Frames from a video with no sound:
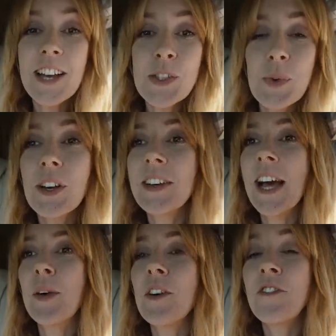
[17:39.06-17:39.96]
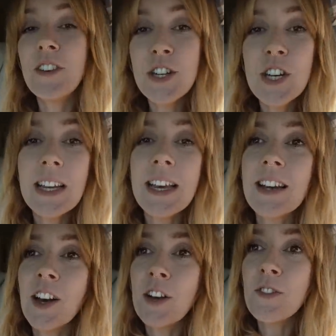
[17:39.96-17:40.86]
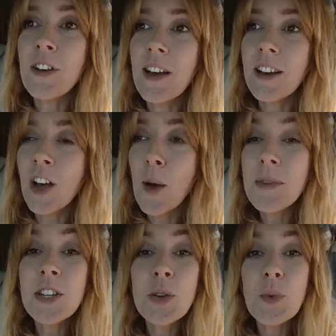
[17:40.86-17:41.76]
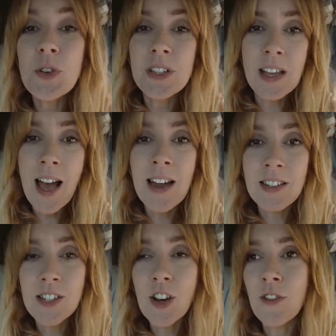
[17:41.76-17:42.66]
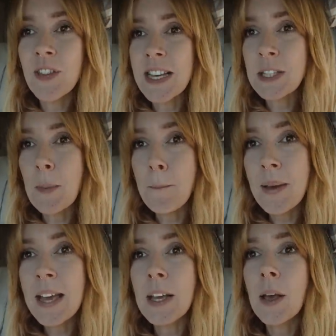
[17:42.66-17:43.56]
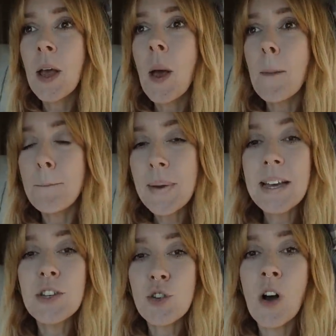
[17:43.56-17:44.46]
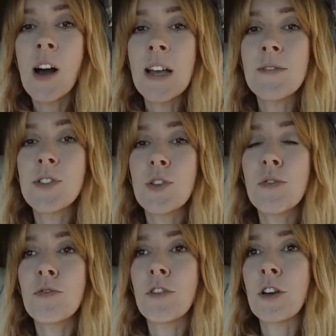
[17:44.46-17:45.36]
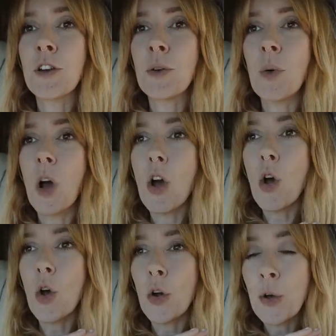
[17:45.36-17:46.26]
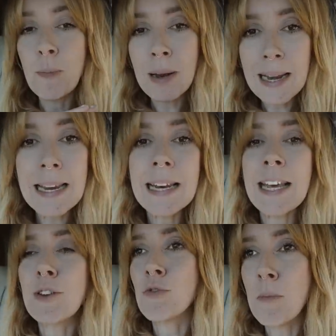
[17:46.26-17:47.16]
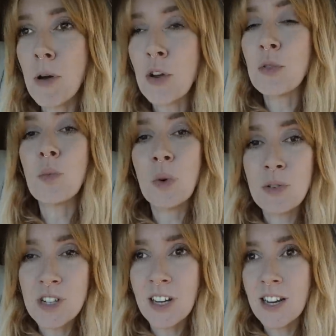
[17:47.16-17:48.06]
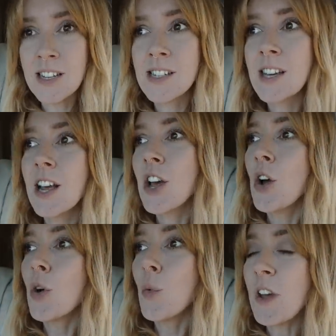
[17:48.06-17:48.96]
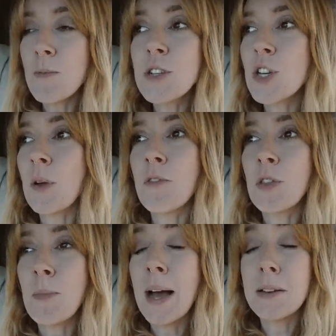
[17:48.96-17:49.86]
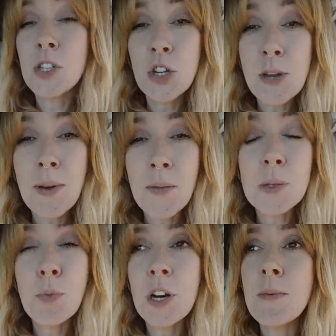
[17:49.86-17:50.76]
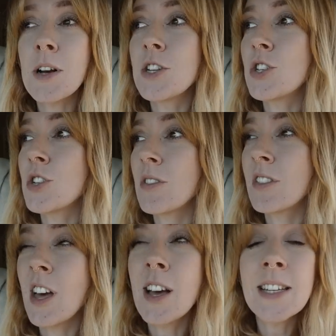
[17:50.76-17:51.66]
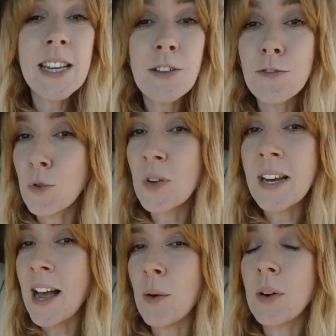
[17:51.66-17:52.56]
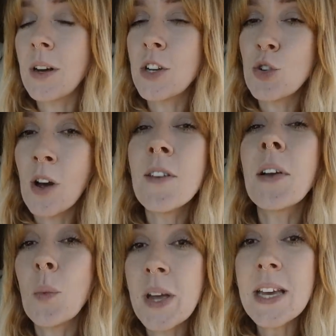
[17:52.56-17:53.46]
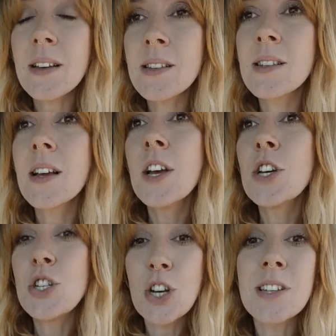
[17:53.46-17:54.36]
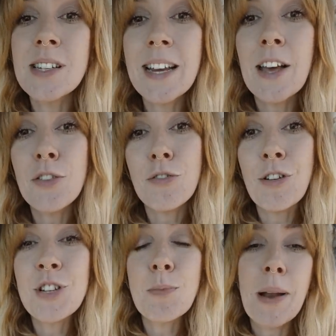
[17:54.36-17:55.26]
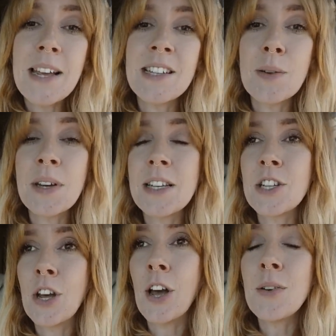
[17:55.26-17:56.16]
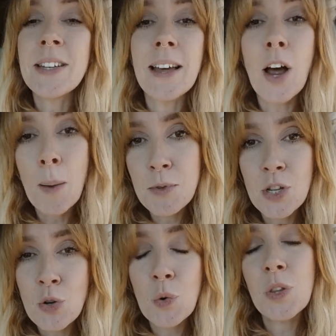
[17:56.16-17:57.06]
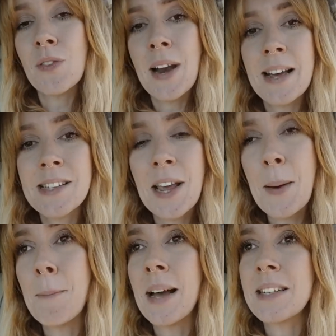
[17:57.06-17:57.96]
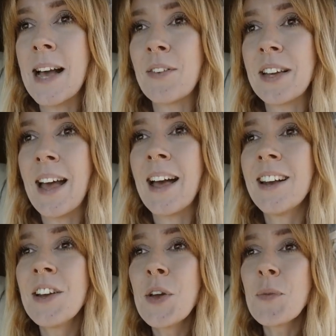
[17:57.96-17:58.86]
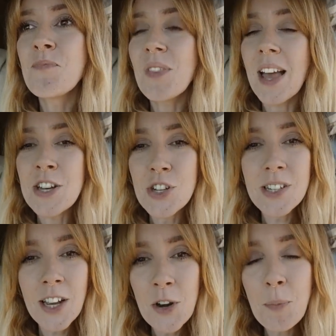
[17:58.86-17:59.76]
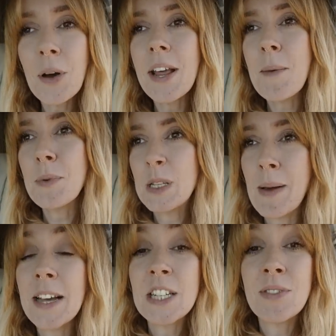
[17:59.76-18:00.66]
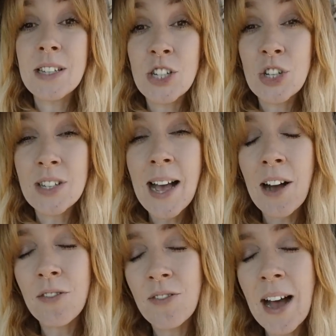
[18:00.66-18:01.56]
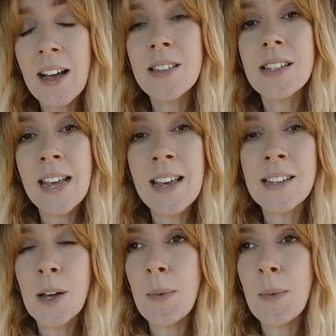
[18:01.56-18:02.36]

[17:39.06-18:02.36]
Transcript: yes, we are now officially kind of coming towards the end of these big, big drives through completely remote wilderness we've been doing for the past two months pretty much 13 14 hour driving weeks just to get through to the place that we need to go to get up to the north of Alaska and back down again and just to kind of put it in perspective as to just how vast it is up